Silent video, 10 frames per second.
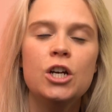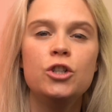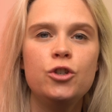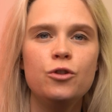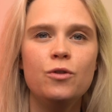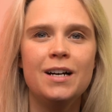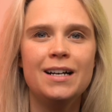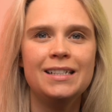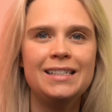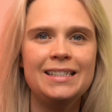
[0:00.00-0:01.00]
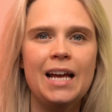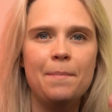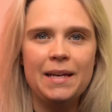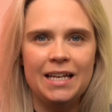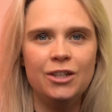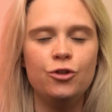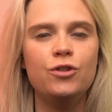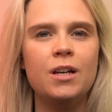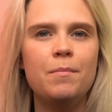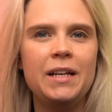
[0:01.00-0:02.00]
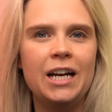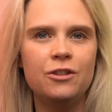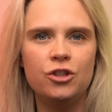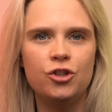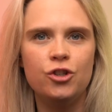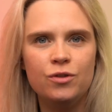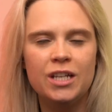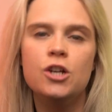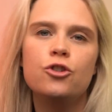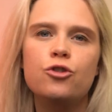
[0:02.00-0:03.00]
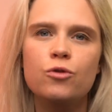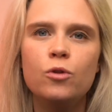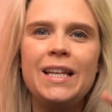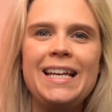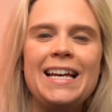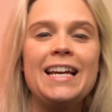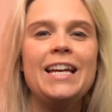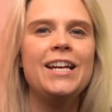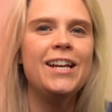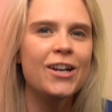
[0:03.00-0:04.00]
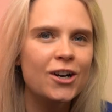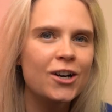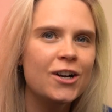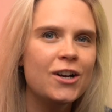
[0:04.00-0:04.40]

to step into somebody else's shoes and truly hear